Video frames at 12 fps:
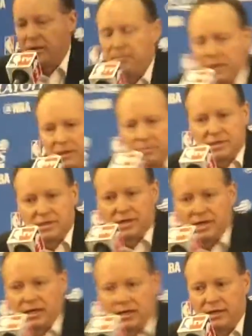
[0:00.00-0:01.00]
or a big
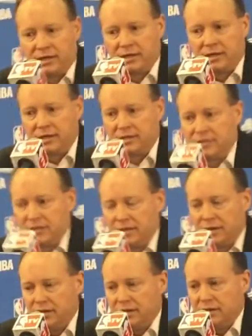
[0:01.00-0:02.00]
mistake. I think
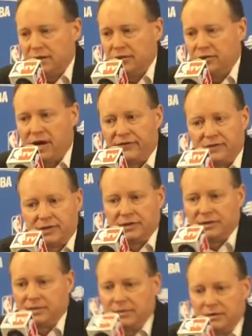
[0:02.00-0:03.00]
it's you have
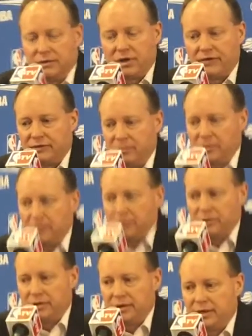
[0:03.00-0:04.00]
to you have to be
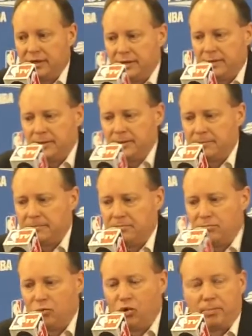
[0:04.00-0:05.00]
really
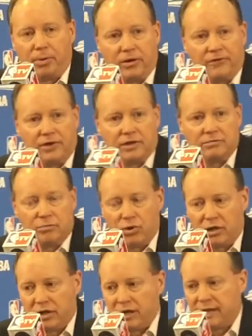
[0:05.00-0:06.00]
um, more perfect,
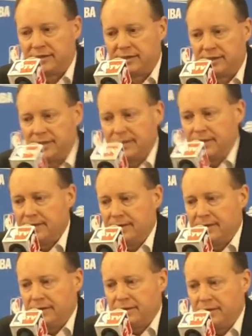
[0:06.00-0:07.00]
more connected
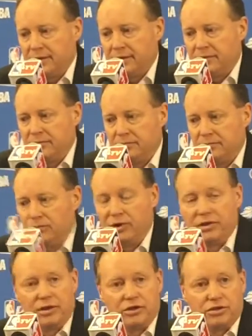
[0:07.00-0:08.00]
um,
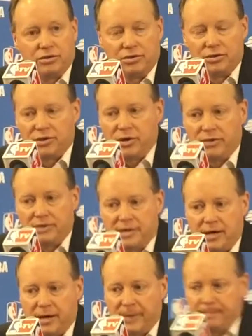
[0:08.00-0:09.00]
with their shooters all the
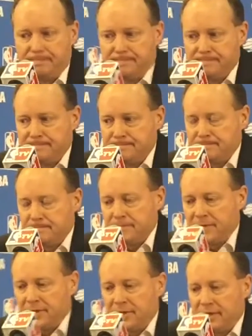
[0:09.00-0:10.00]
time
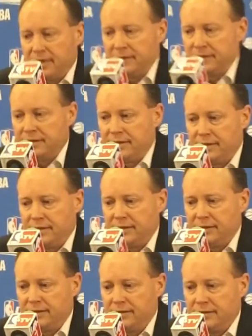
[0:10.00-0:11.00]
and
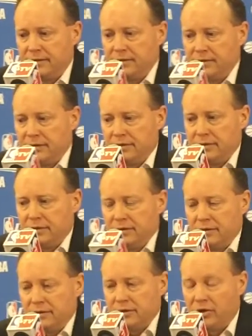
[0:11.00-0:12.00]
uh,
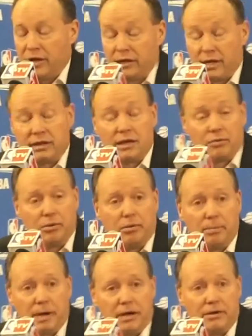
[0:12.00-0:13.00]
you know, I, I, think we
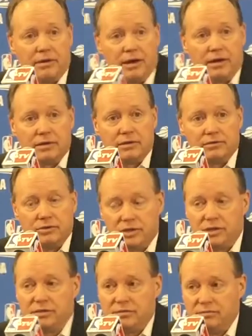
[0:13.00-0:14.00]
were better there. We
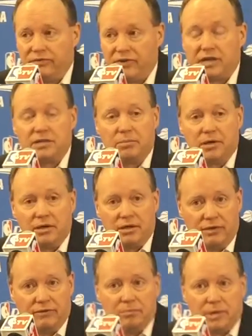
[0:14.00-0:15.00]
just we've got to be
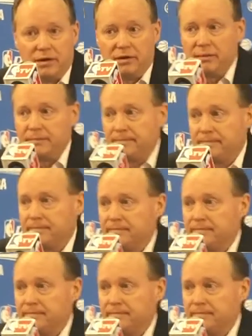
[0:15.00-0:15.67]
even better.